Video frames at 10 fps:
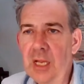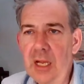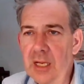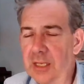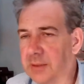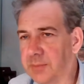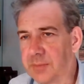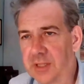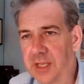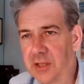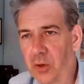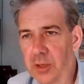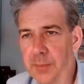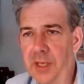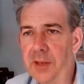the
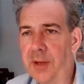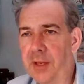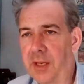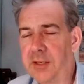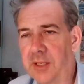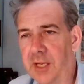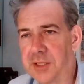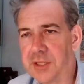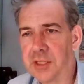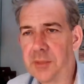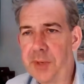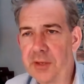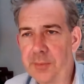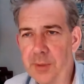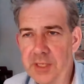economy, about education,
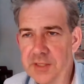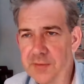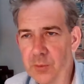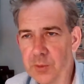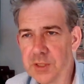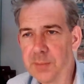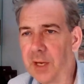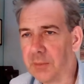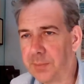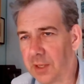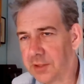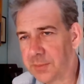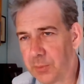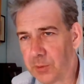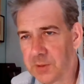about the police force, about
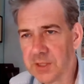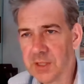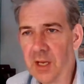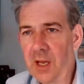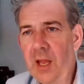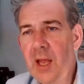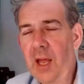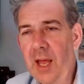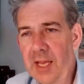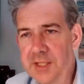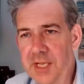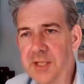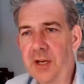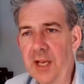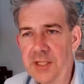passports,
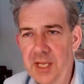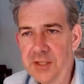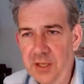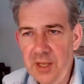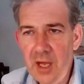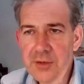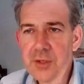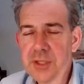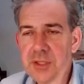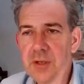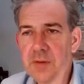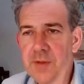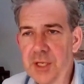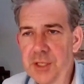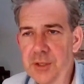etc., etc. The hundreds of
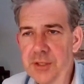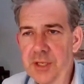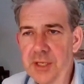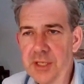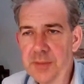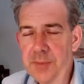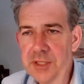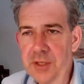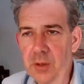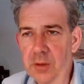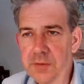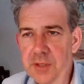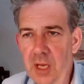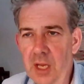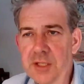issues that need to be
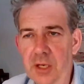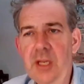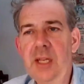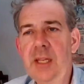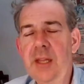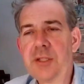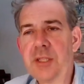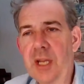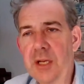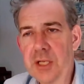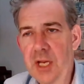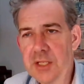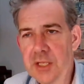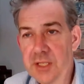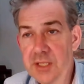solved. So clearly those
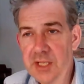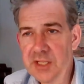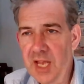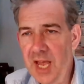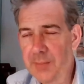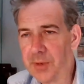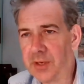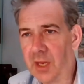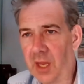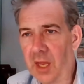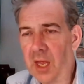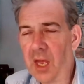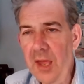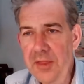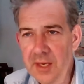negotiations need to happen.
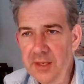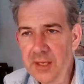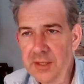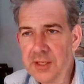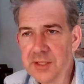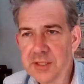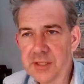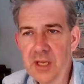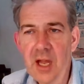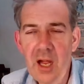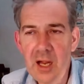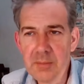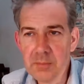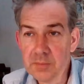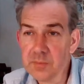I think there needs
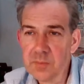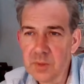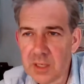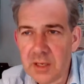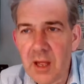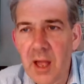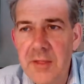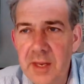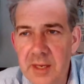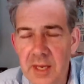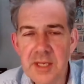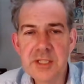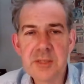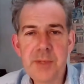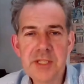
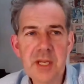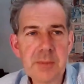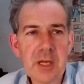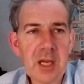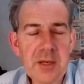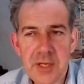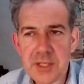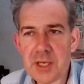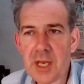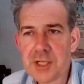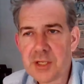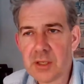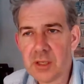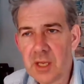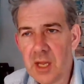to be some kind of
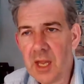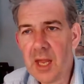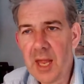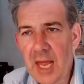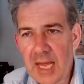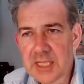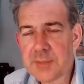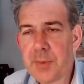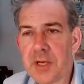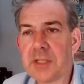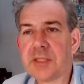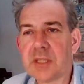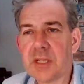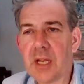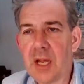international expert
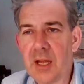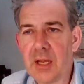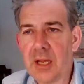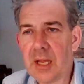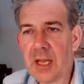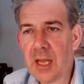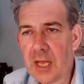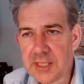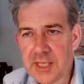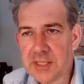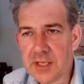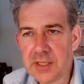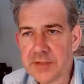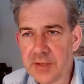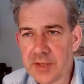
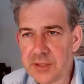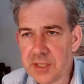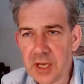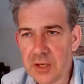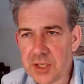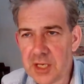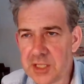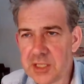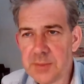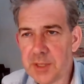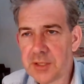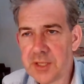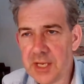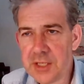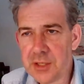assistance for those negotiations, because
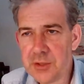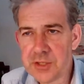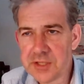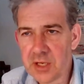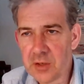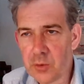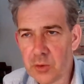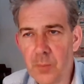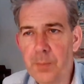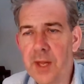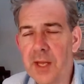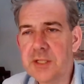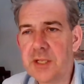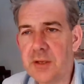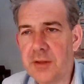the issues are so
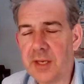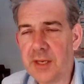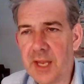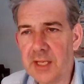complex. I don't think the